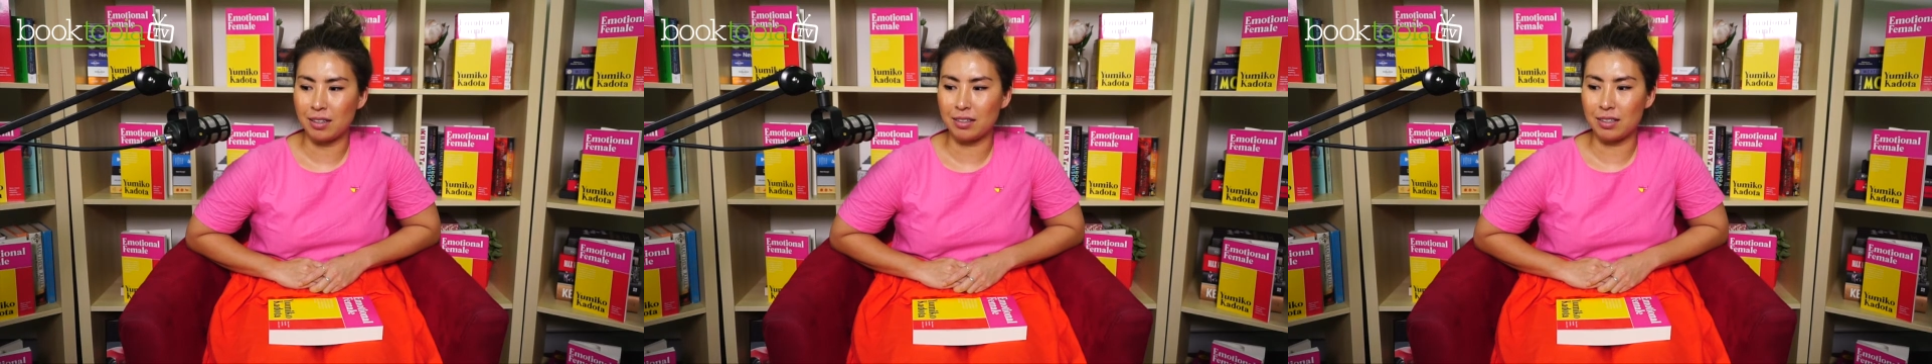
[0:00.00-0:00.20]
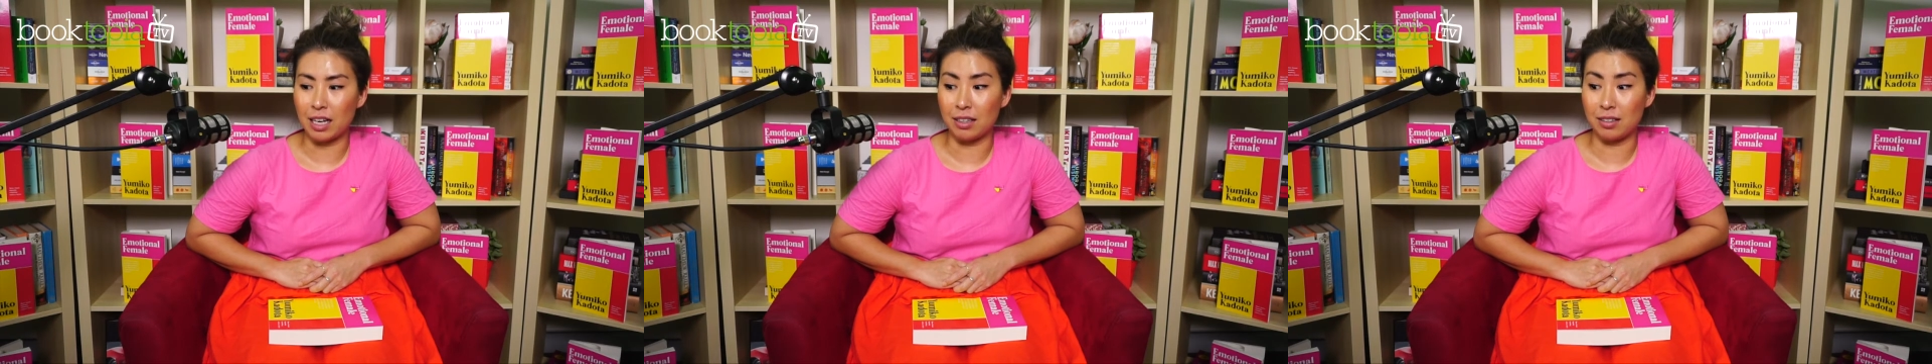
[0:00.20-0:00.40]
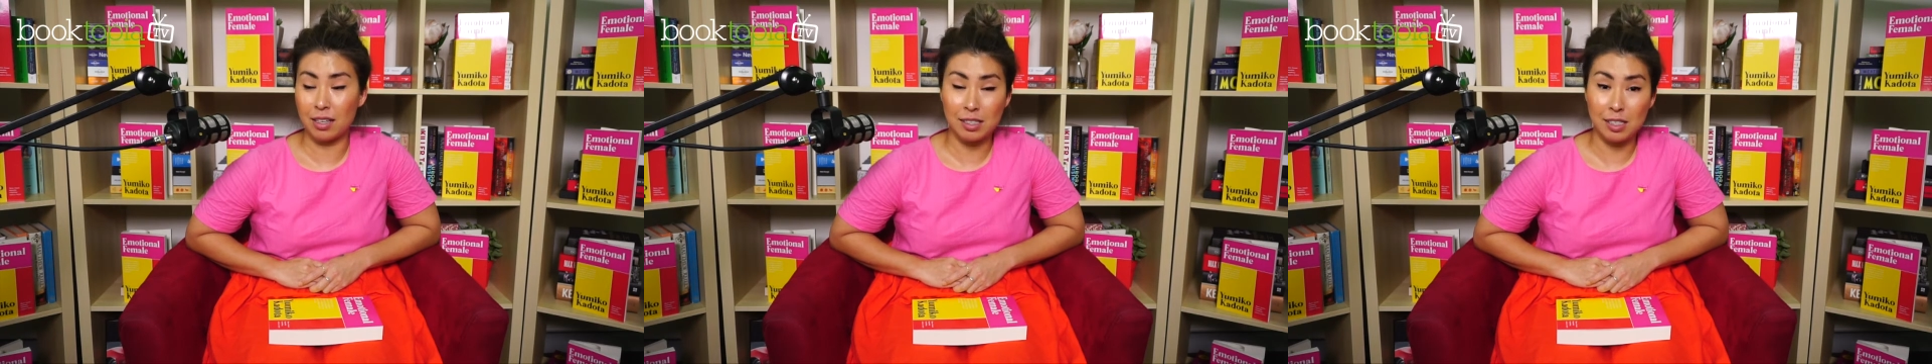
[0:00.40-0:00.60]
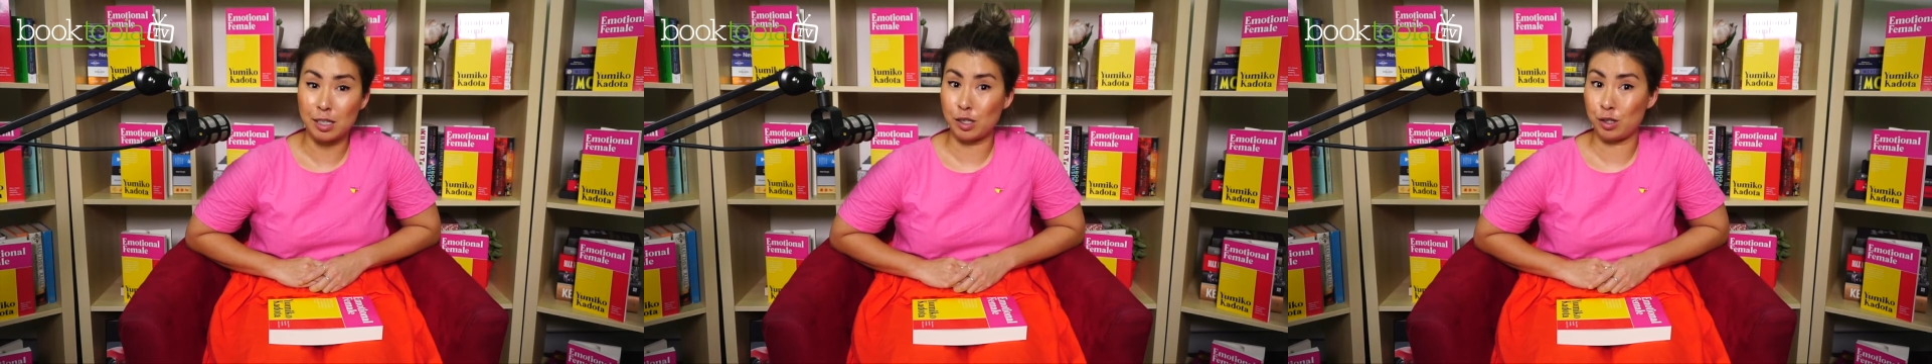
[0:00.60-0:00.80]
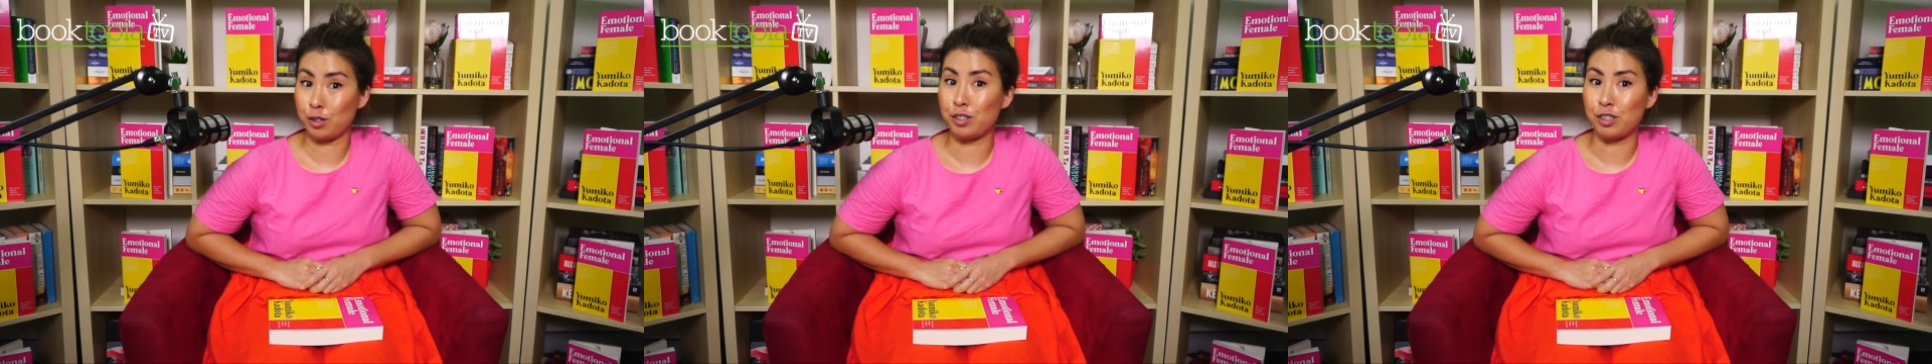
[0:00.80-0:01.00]
that does
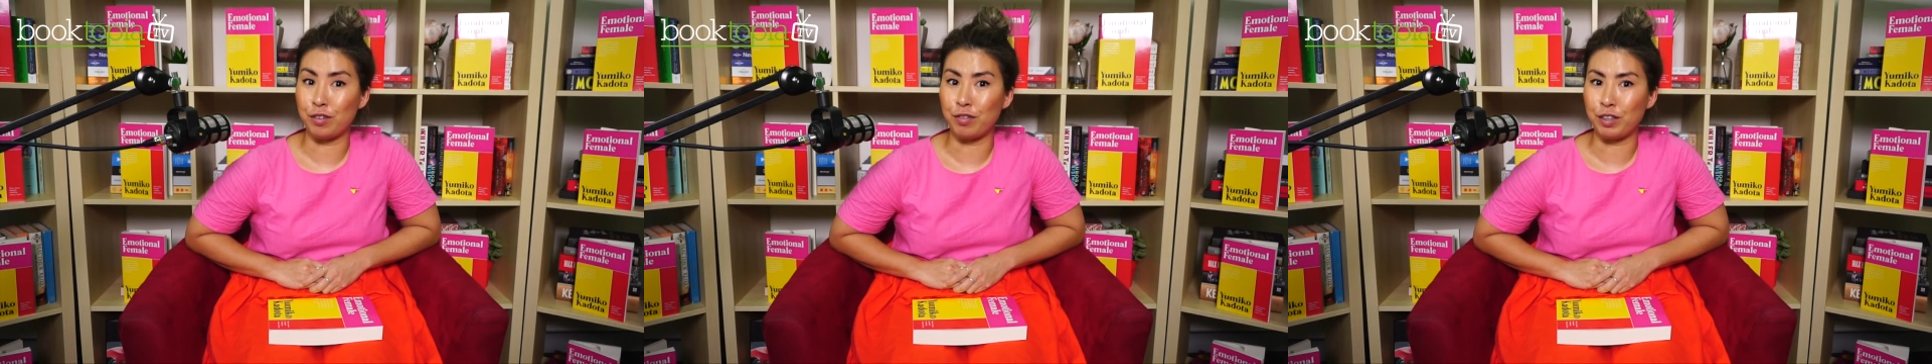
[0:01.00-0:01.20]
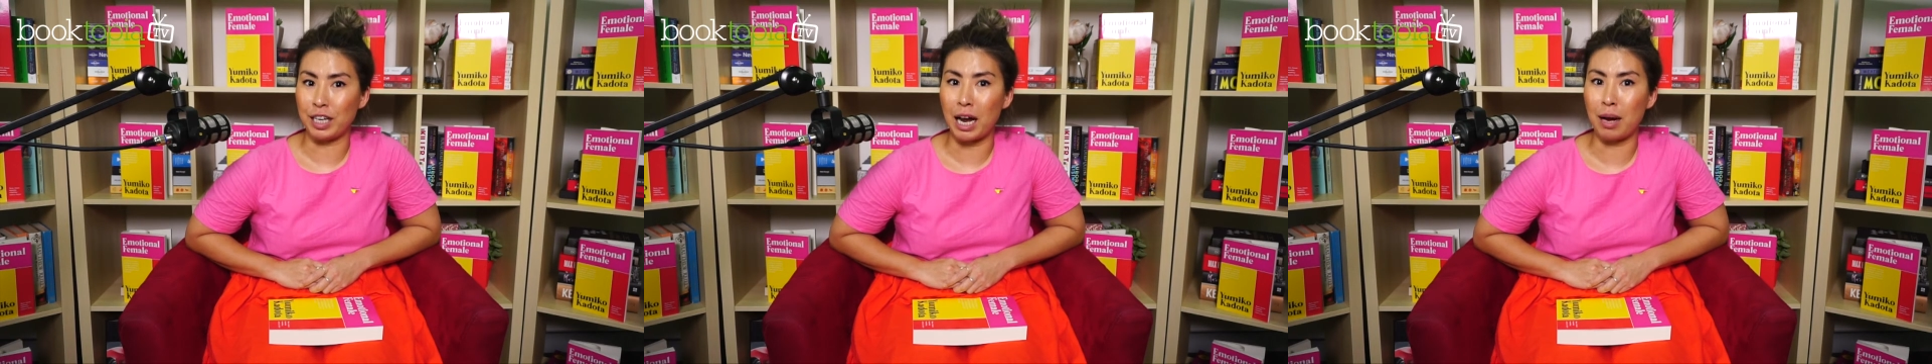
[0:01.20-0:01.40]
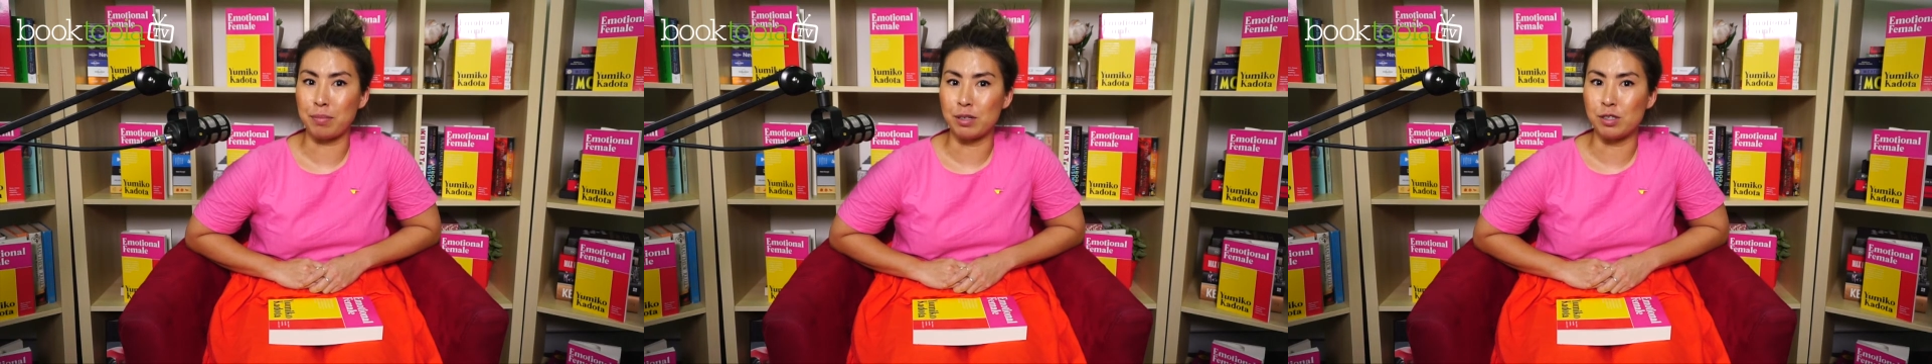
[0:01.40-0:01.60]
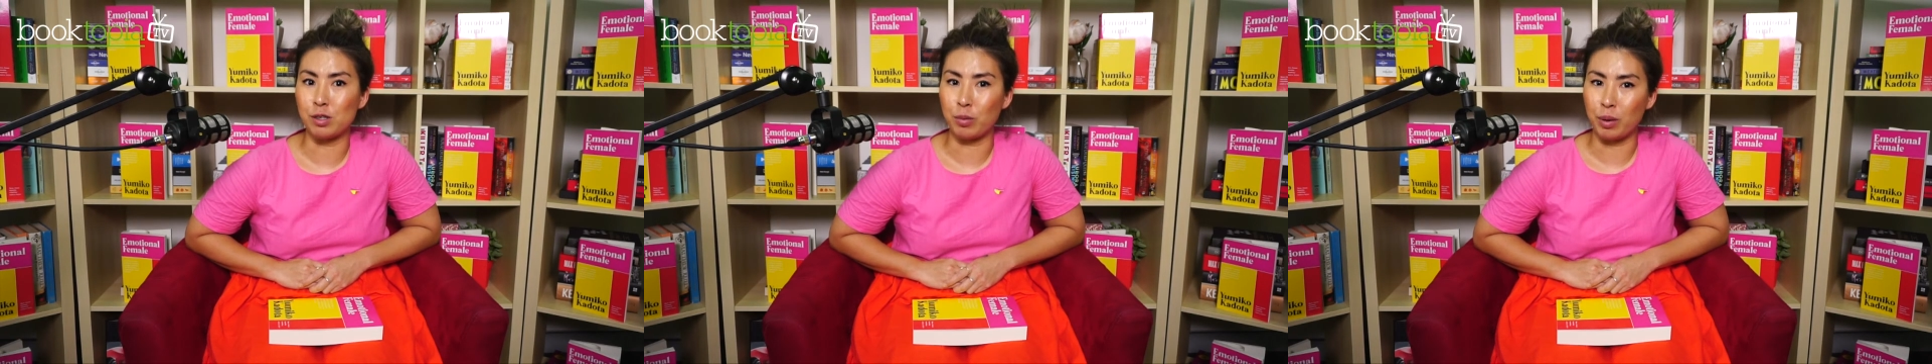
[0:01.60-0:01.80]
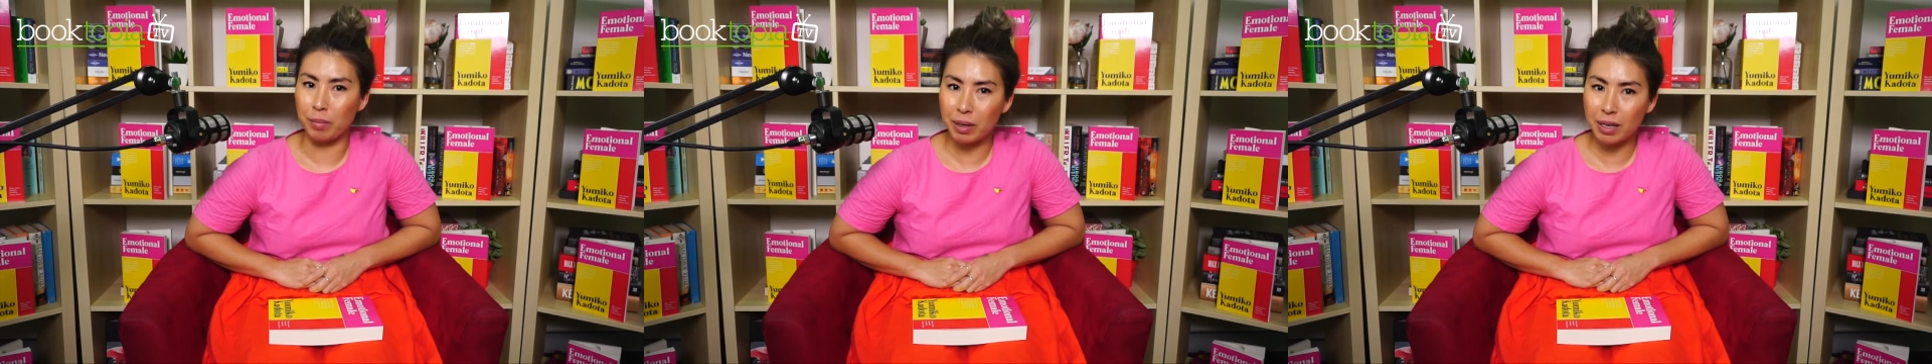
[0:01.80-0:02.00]
exclusively happen
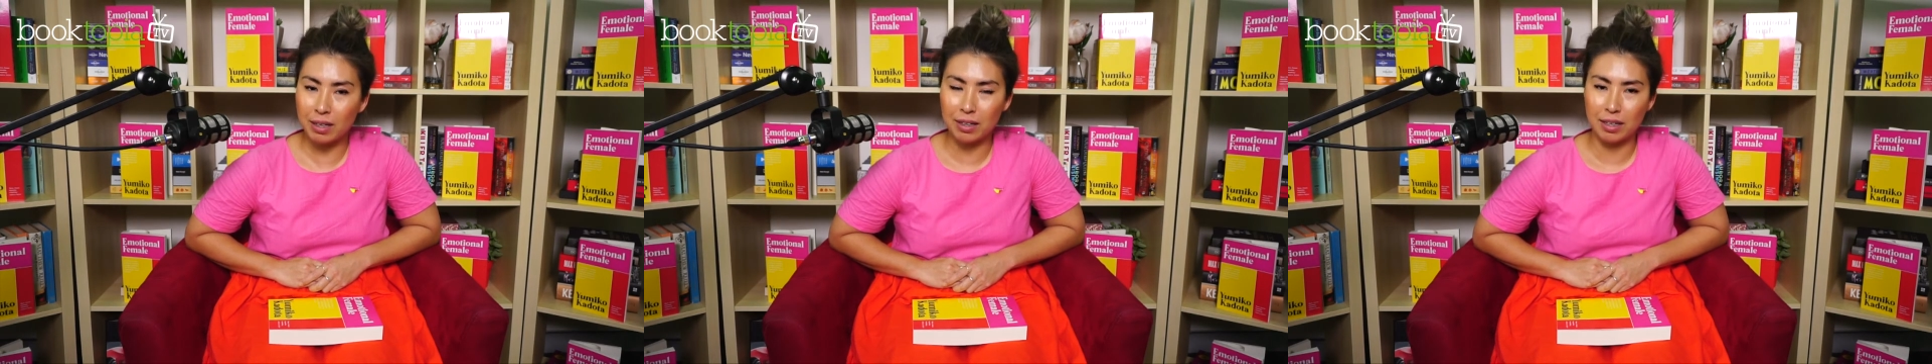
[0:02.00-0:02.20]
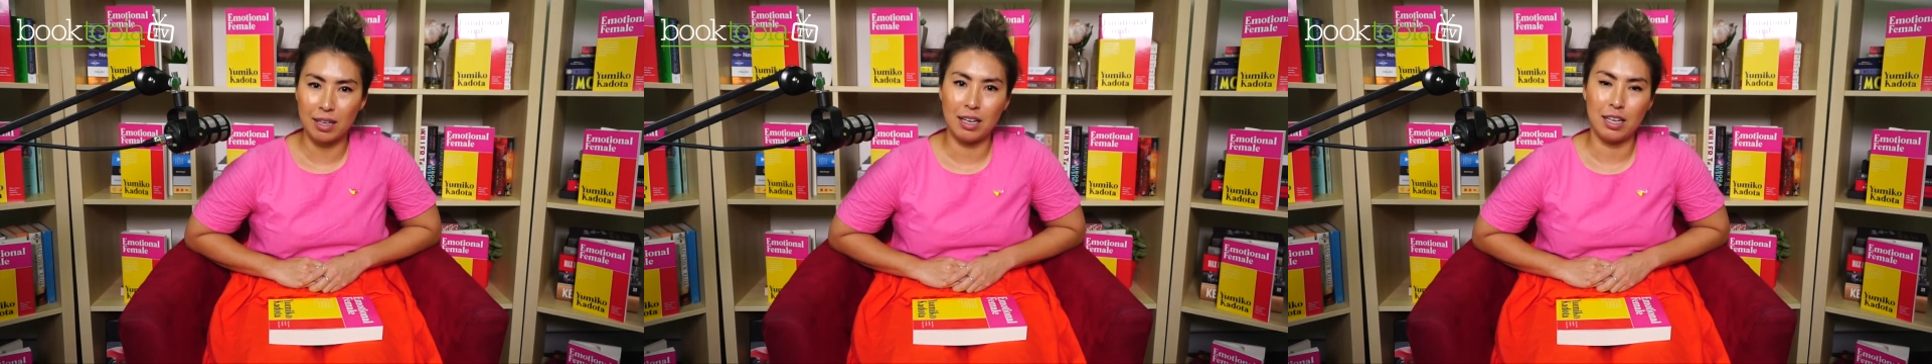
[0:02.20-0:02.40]
to women.